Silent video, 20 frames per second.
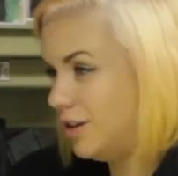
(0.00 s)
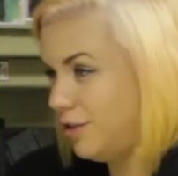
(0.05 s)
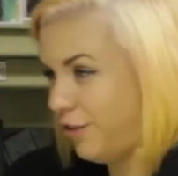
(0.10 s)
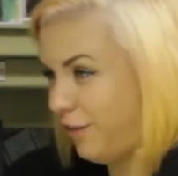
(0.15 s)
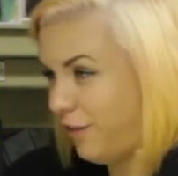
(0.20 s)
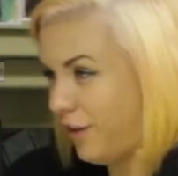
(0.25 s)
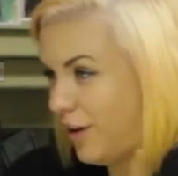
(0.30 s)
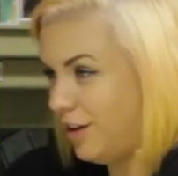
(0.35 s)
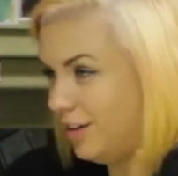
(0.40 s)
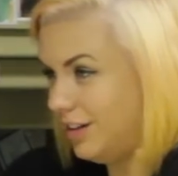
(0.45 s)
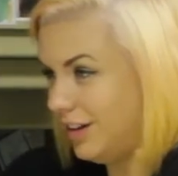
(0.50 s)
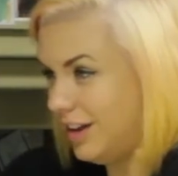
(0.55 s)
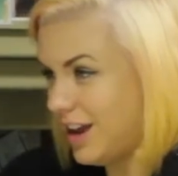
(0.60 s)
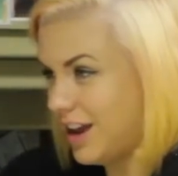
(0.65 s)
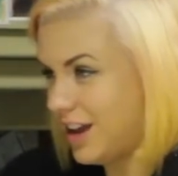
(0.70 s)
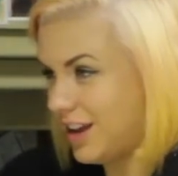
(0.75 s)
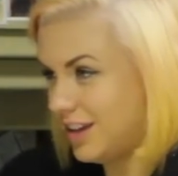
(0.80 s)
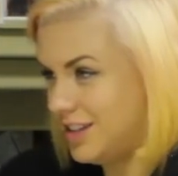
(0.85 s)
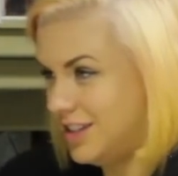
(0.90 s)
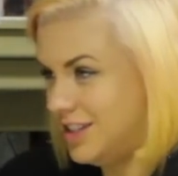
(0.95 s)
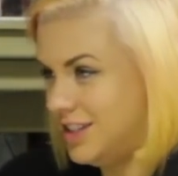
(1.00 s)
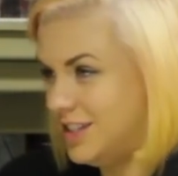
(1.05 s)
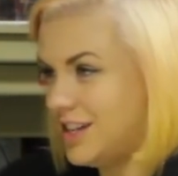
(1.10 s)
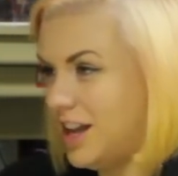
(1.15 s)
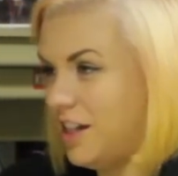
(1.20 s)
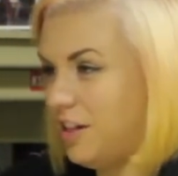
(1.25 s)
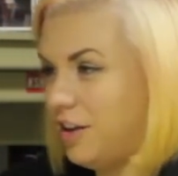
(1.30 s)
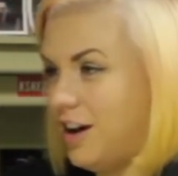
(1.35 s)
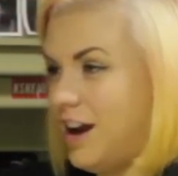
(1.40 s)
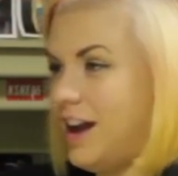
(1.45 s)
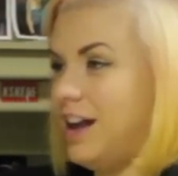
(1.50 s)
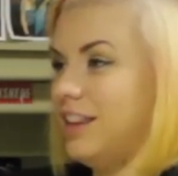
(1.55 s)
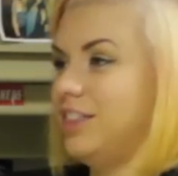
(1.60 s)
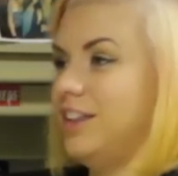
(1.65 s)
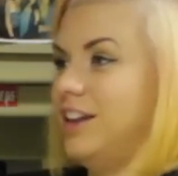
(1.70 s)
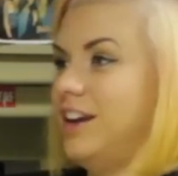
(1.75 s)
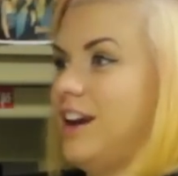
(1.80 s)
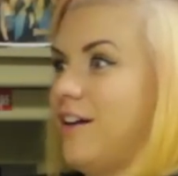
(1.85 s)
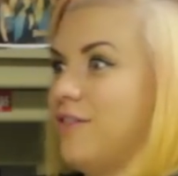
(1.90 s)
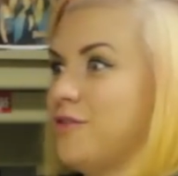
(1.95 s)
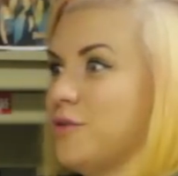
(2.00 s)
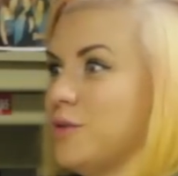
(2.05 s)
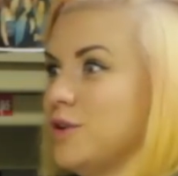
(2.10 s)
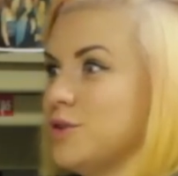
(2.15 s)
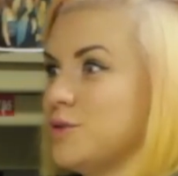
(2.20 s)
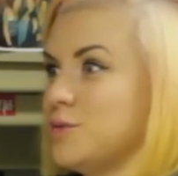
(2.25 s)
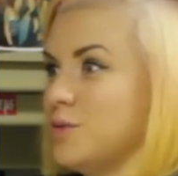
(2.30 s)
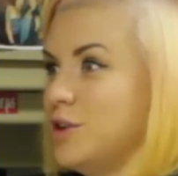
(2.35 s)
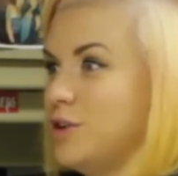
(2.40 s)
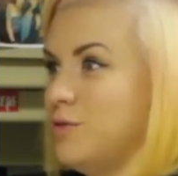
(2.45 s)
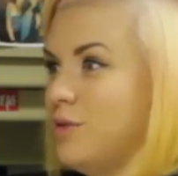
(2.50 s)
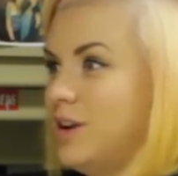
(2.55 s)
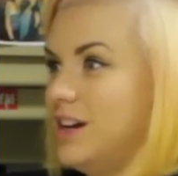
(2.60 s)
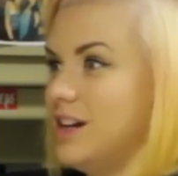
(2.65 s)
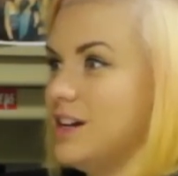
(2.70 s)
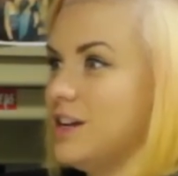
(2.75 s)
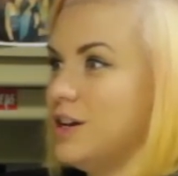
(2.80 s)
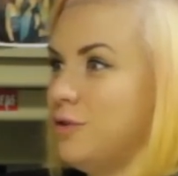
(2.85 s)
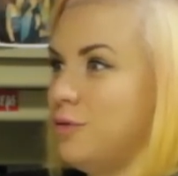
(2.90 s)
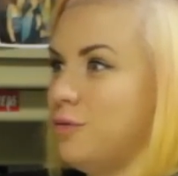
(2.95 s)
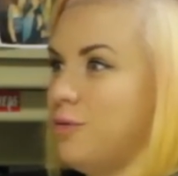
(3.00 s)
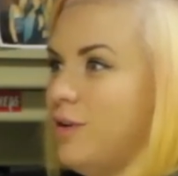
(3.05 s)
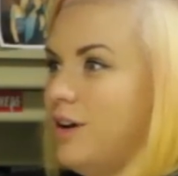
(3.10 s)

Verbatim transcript: you felt like a stellar athlete afterwards. Were you ready to go